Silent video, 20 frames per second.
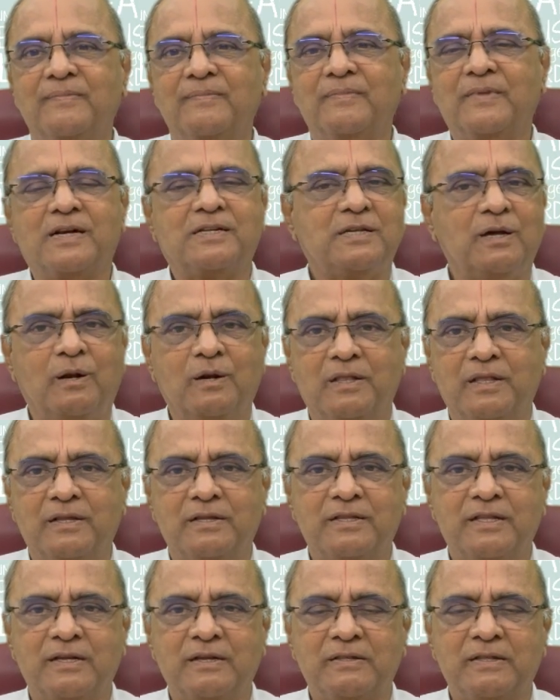That's all
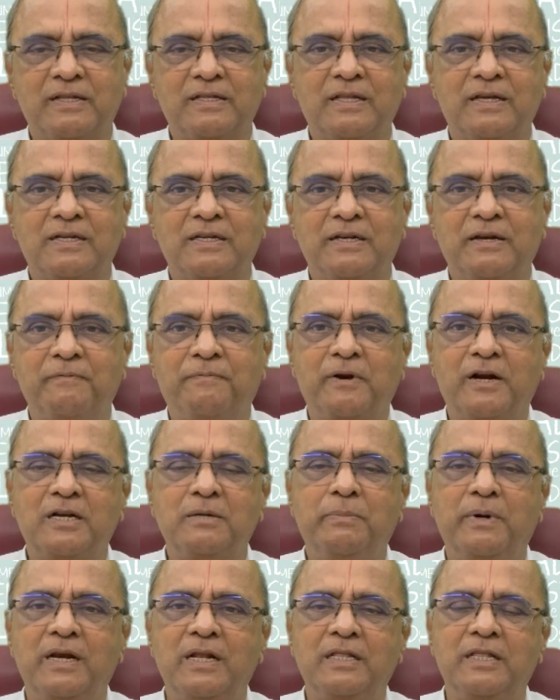the, the
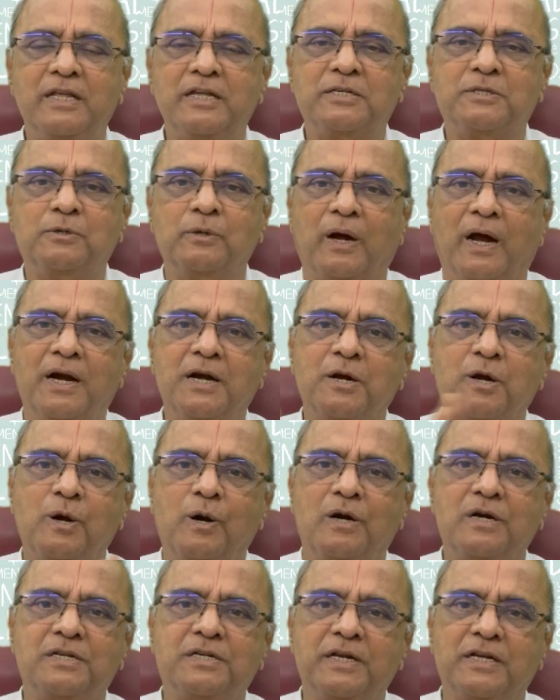difference between these two,
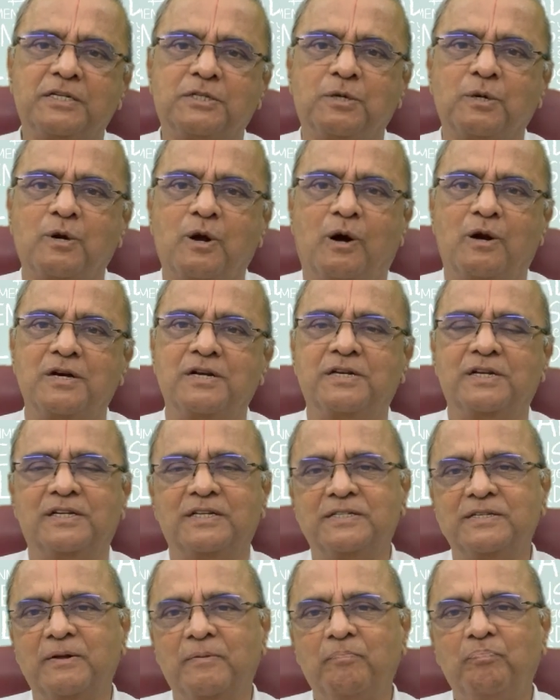unconscious to
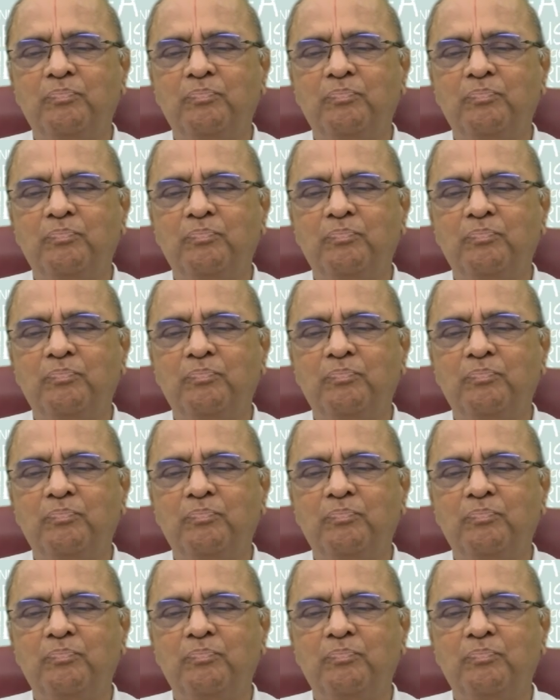conscious.